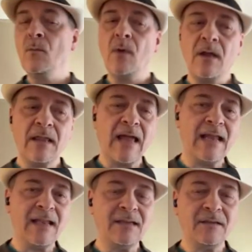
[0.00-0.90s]
Well,
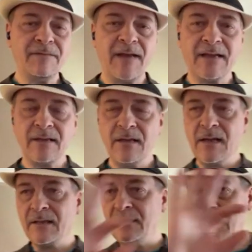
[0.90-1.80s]
I like the fact that you
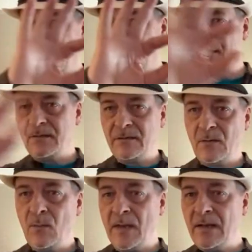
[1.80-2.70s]
get the
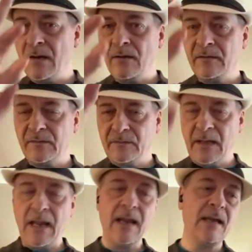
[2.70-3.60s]
two windows,
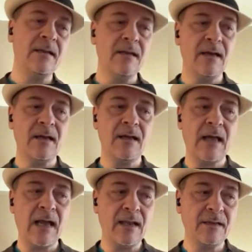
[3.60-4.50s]
and
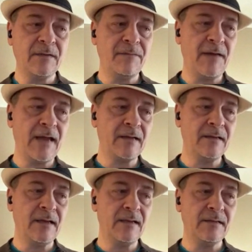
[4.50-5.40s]
I like the fact
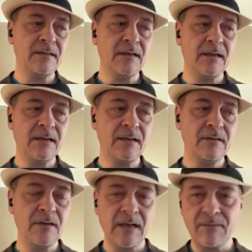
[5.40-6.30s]
that
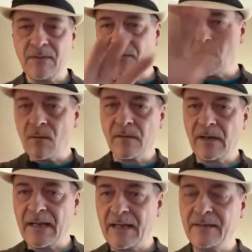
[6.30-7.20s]
you can have different
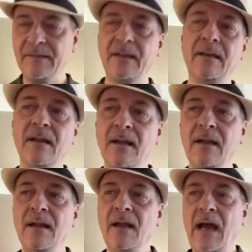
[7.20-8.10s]
overlays. And
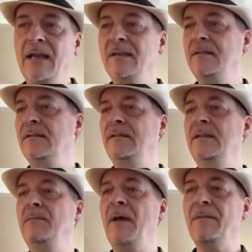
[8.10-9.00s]
I
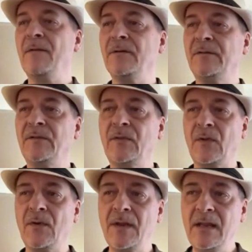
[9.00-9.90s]
did my first
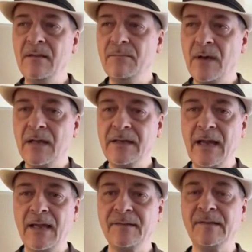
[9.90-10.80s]
30
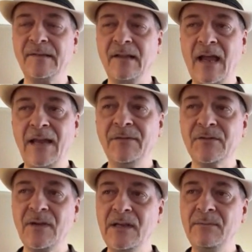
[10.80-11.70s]
podcasts as live
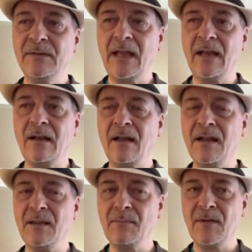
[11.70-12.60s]
streams, and a
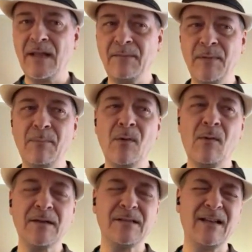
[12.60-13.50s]
lot of them are like people are
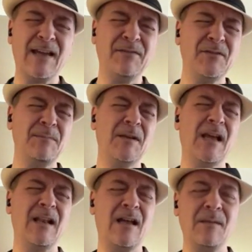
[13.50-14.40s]
watching live stream. You
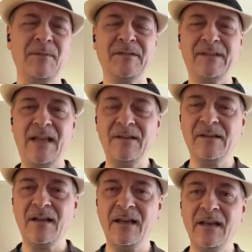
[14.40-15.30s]
got a lot of
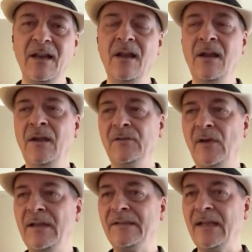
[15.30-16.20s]
mistakes on it,
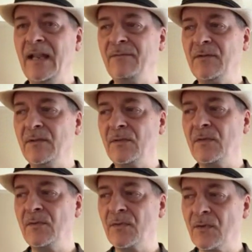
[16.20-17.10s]
so I said after
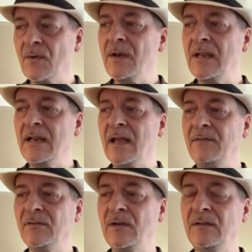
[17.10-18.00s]
30
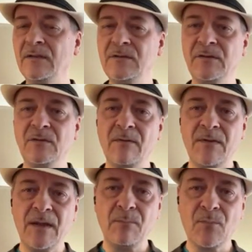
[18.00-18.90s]
live streams, I'll just do
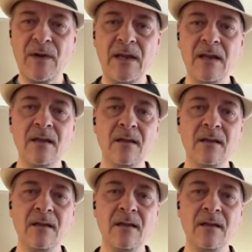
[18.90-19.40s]
everything pre-pod,